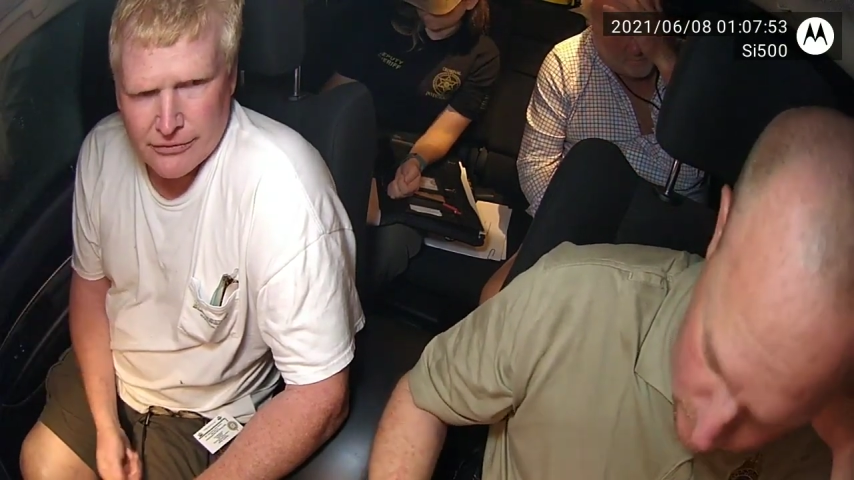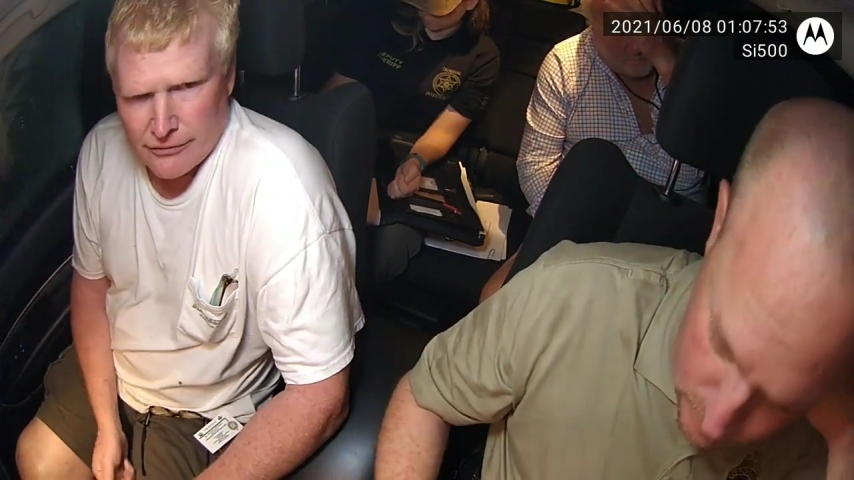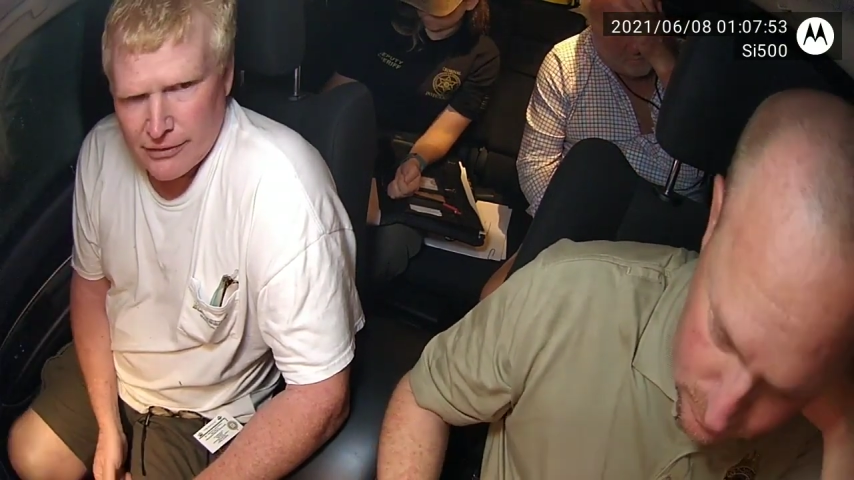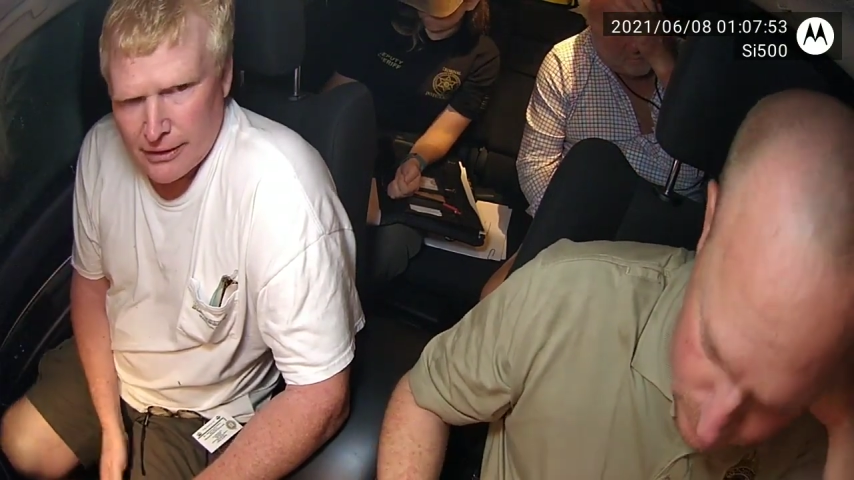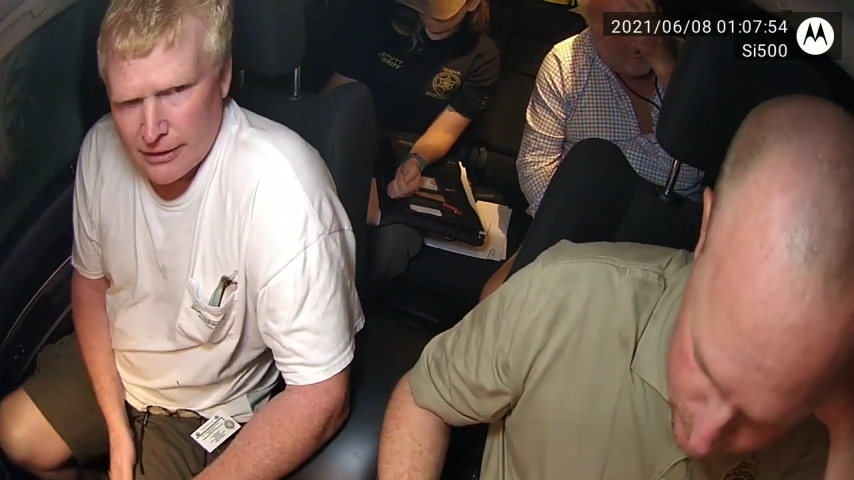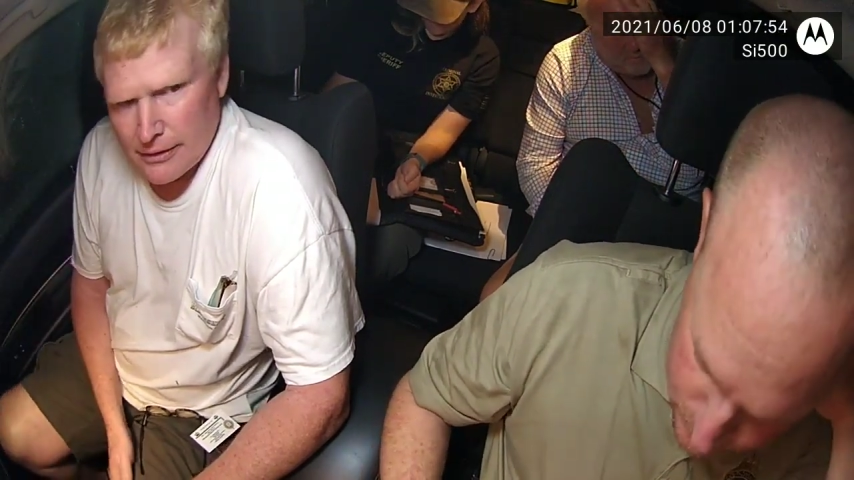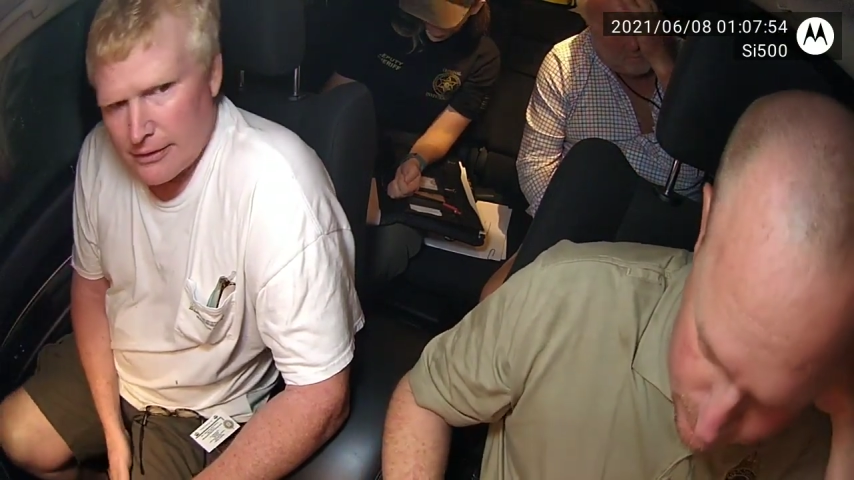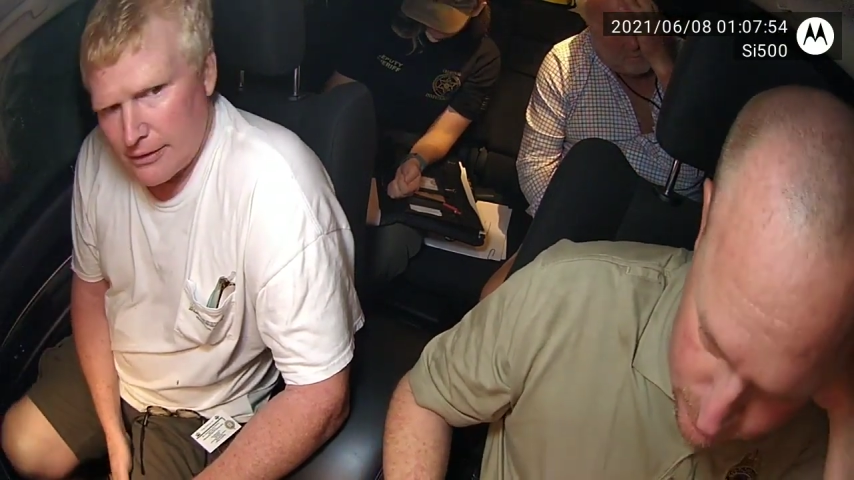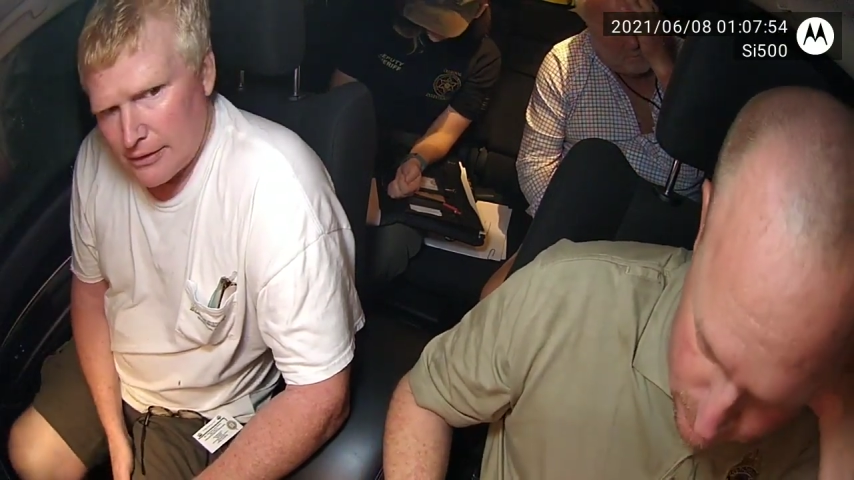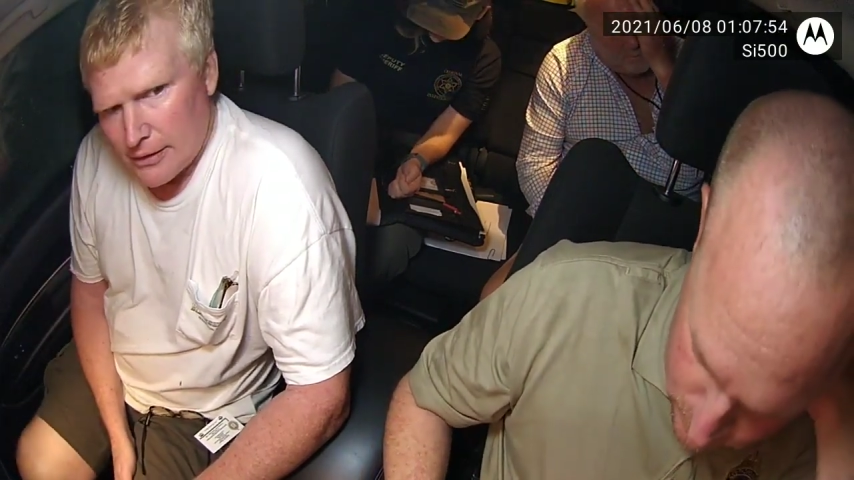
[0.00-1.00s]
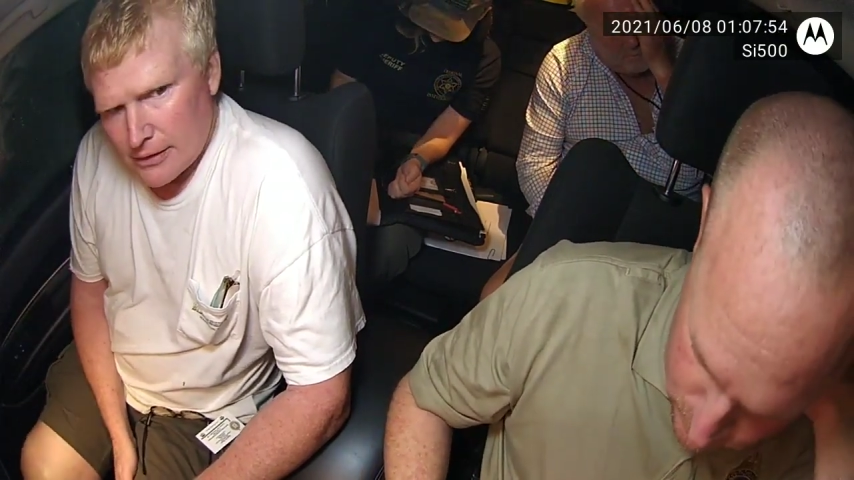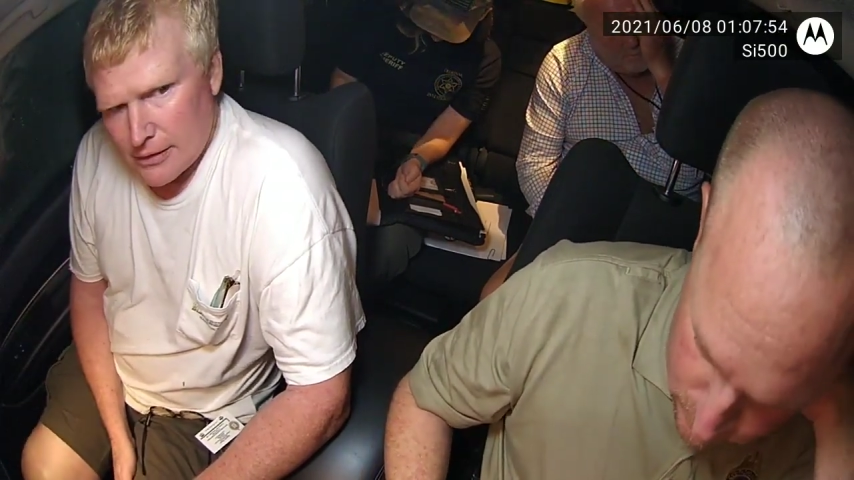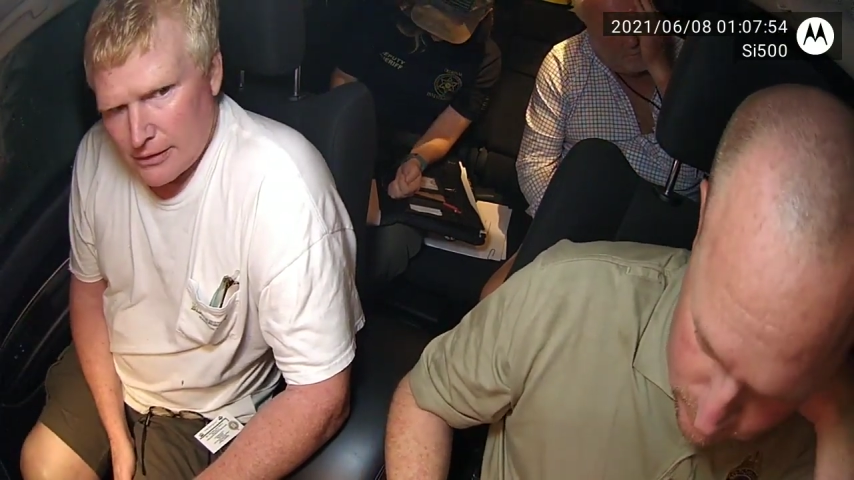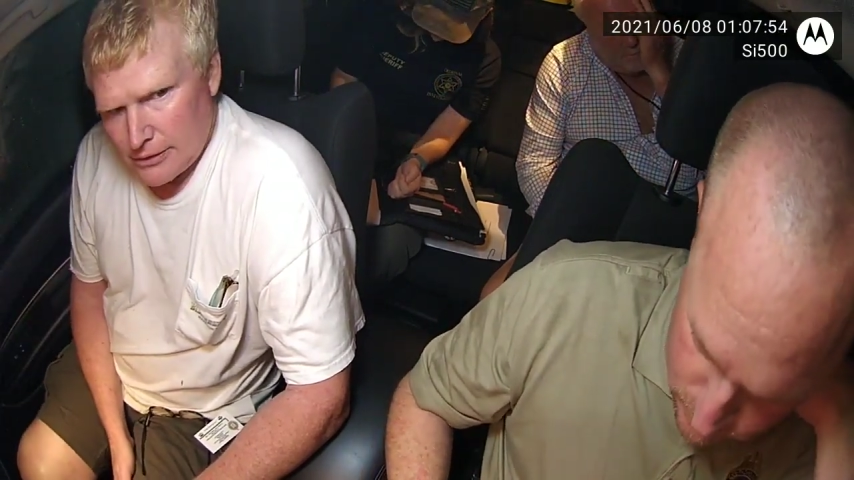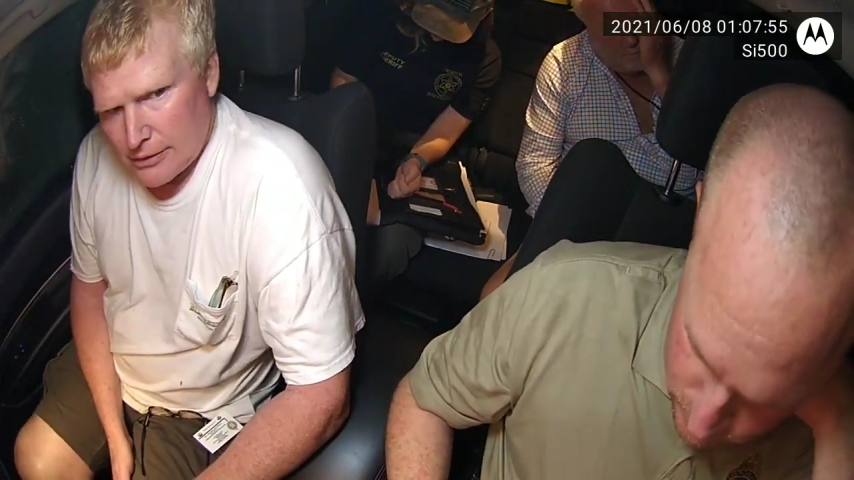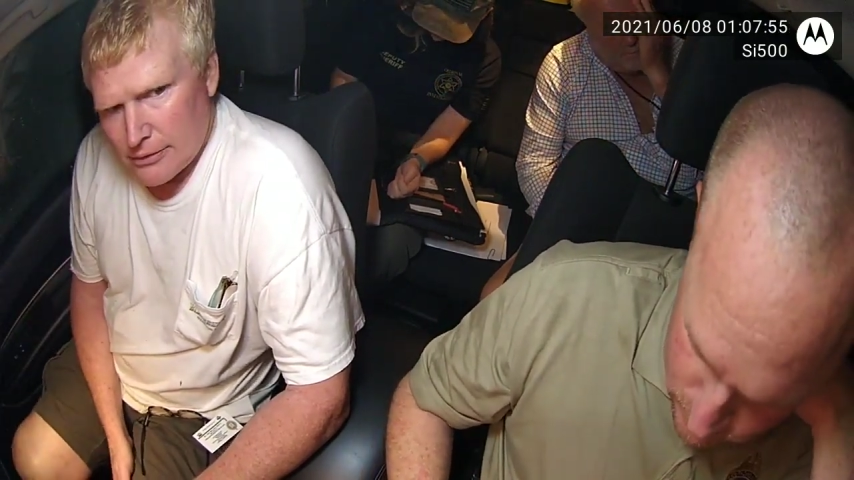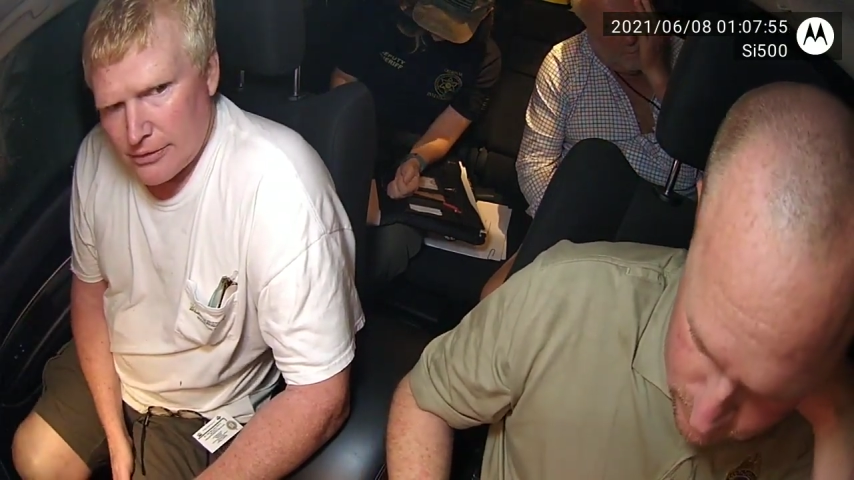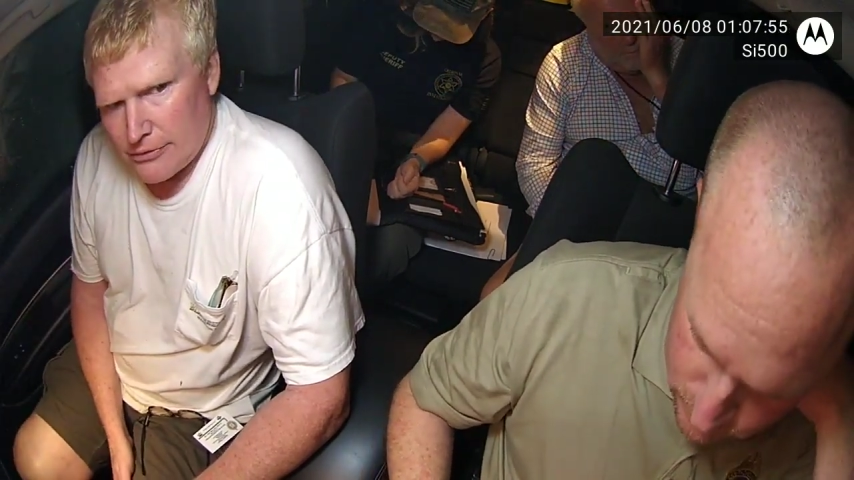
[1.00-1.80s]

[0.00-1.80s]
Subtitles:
That's very, you know,